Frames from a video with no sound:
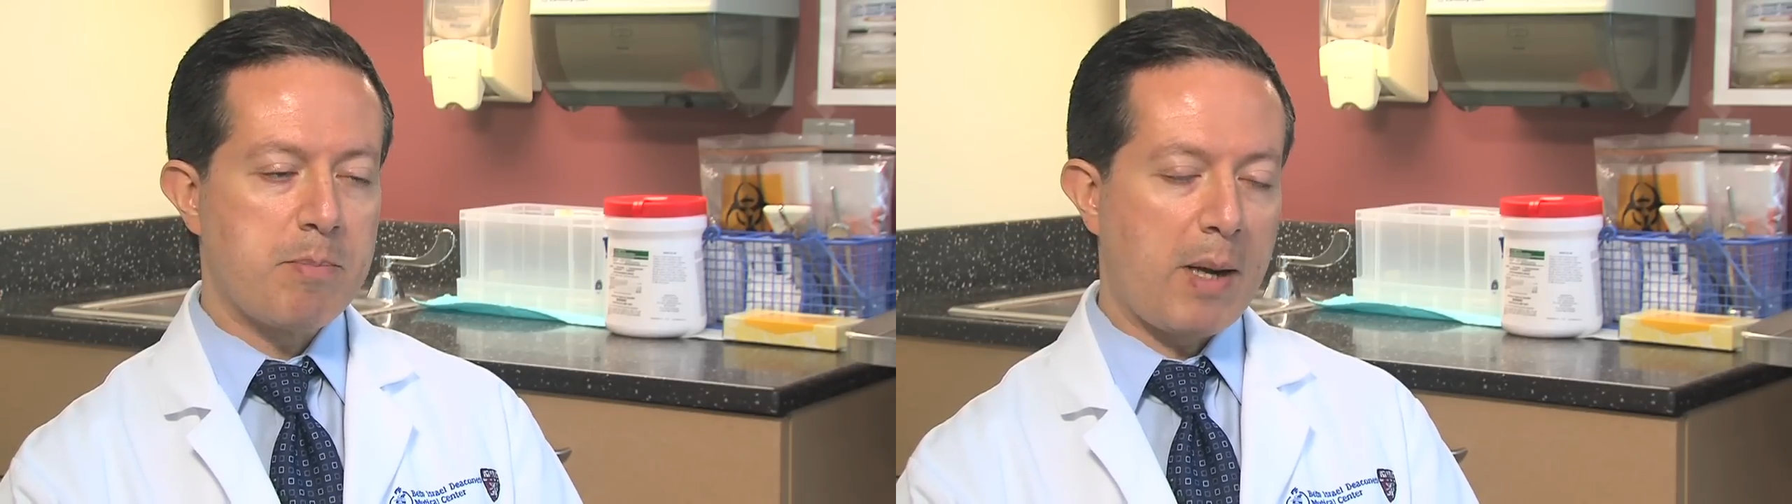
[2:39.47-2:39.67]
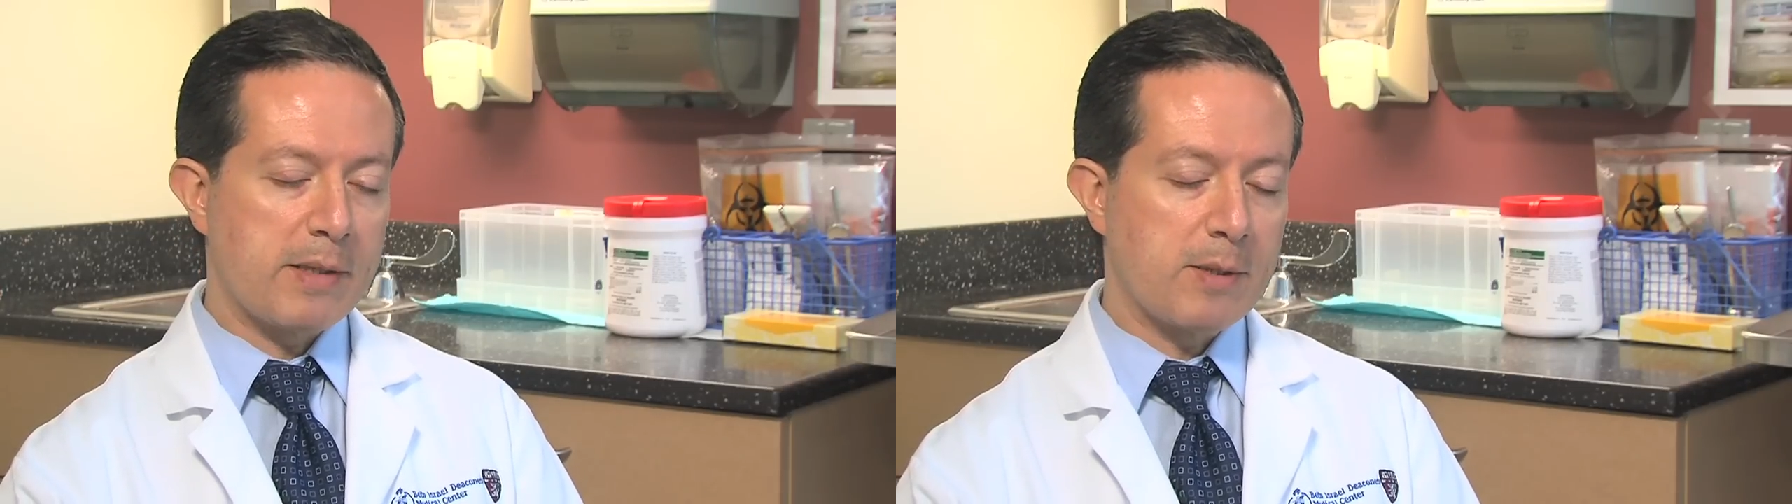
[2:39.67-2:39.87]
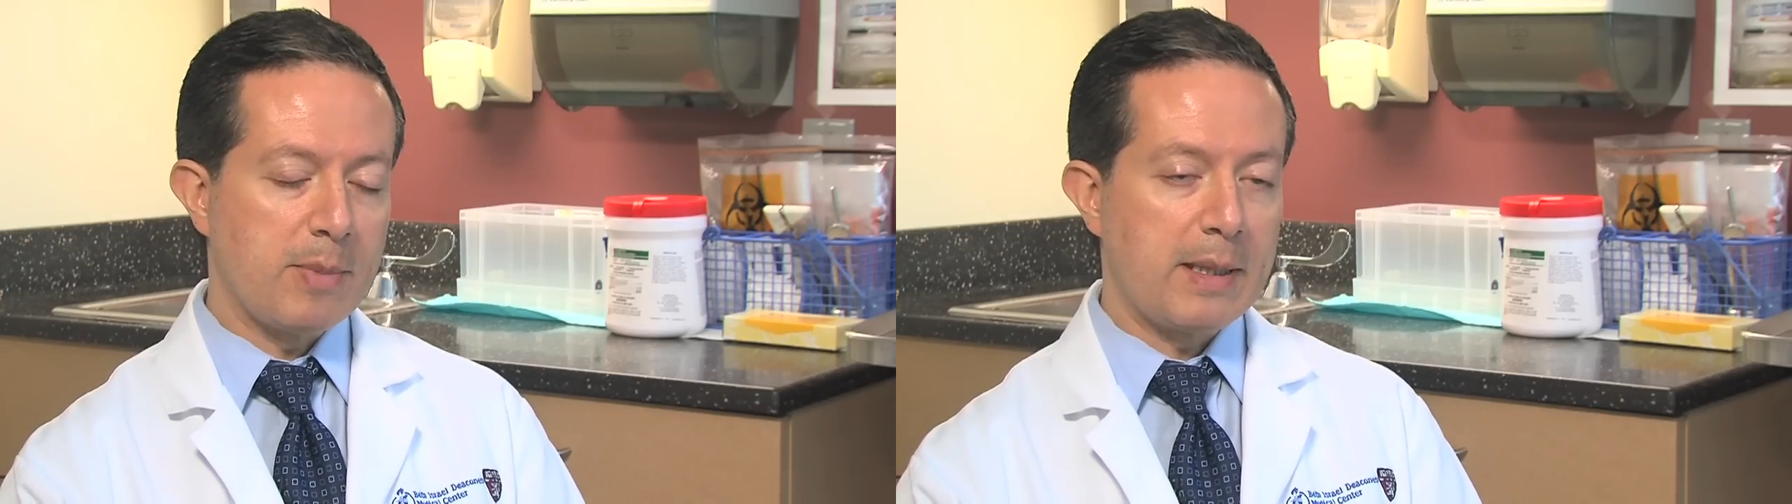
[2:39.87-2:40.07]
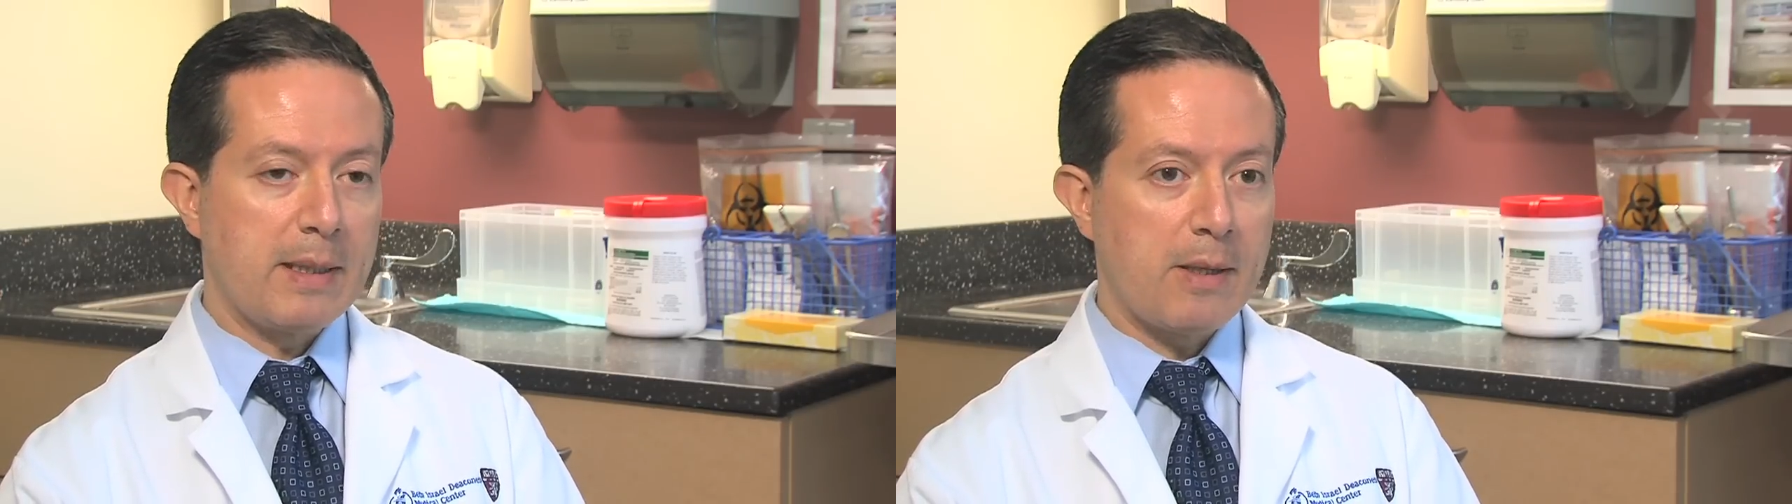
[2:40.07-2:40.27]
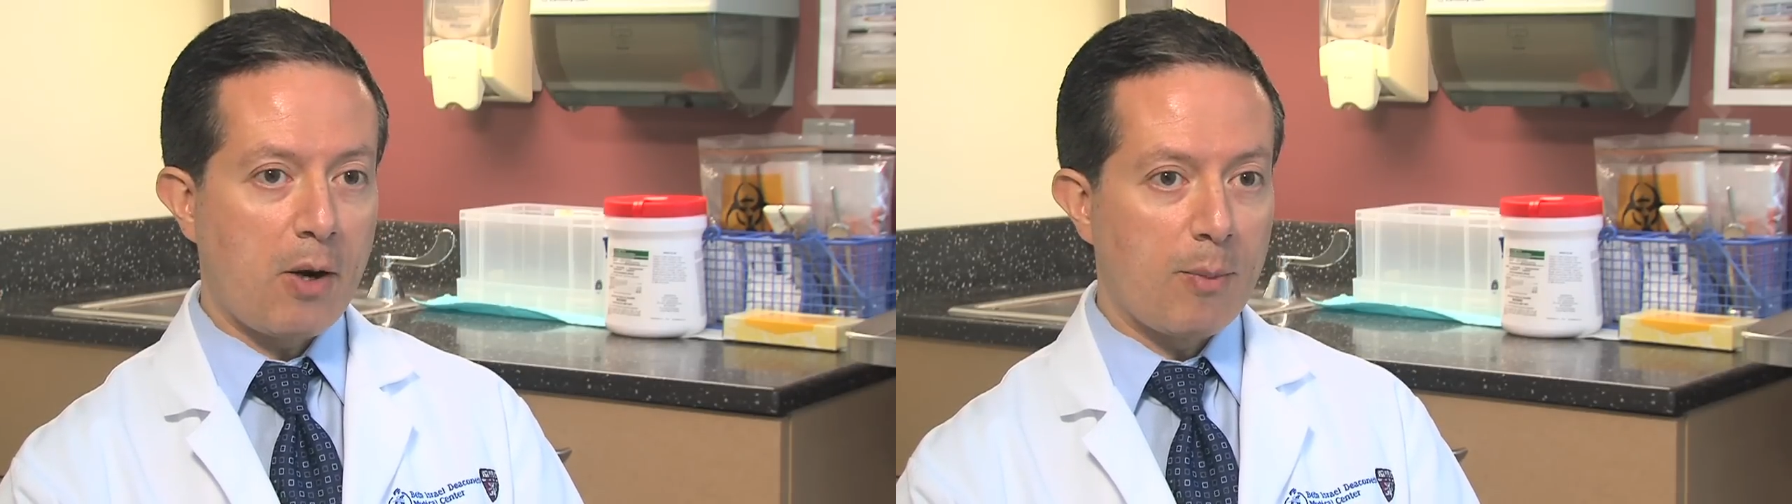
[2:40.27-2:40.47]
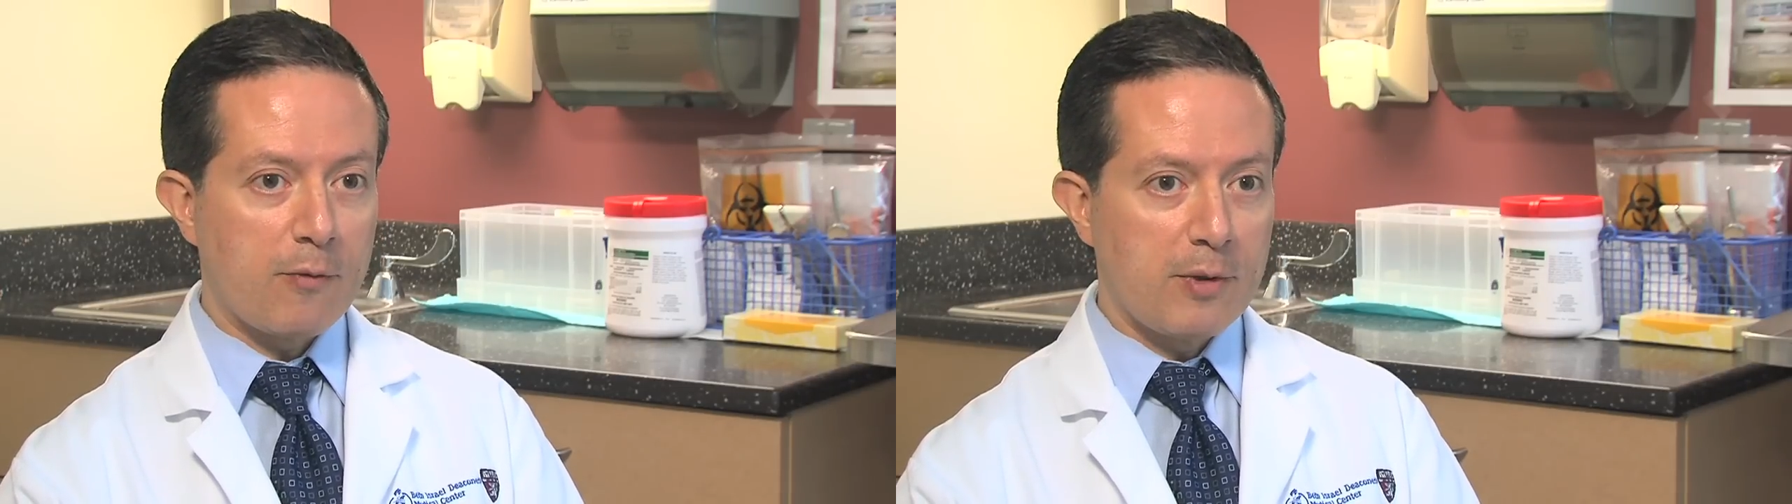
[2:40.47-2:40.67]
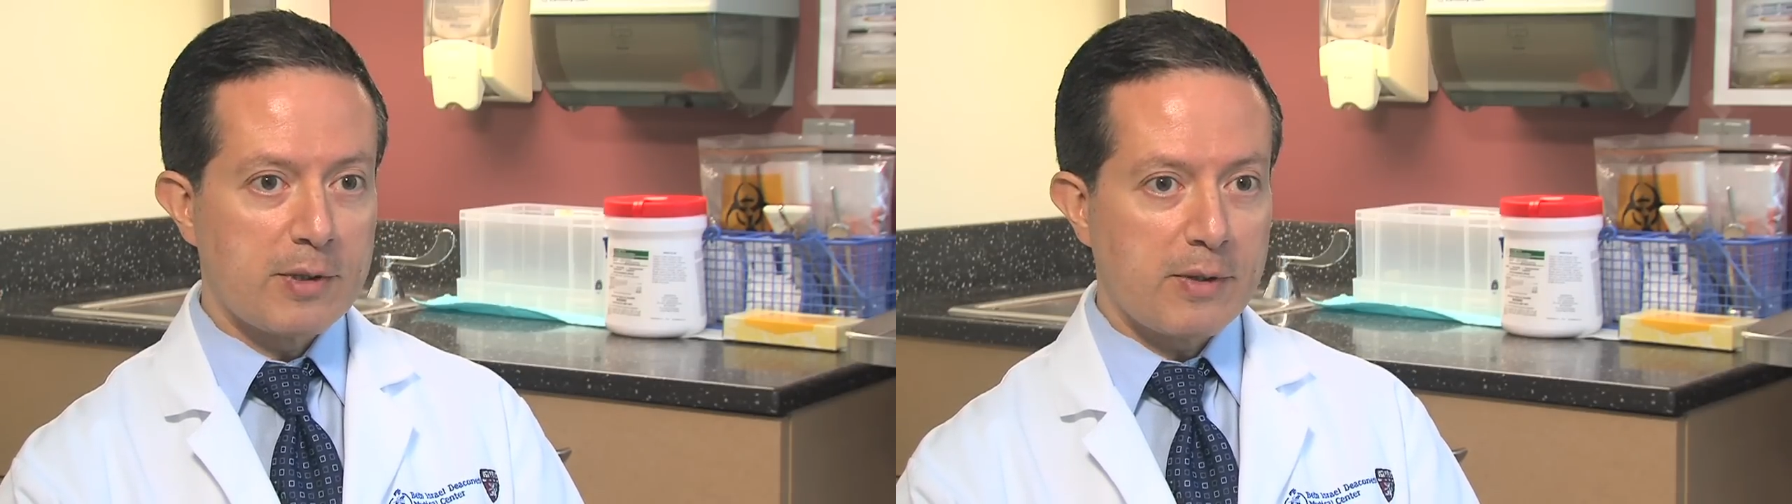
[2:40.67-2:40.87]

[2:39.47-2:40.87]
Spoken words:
possibly harmful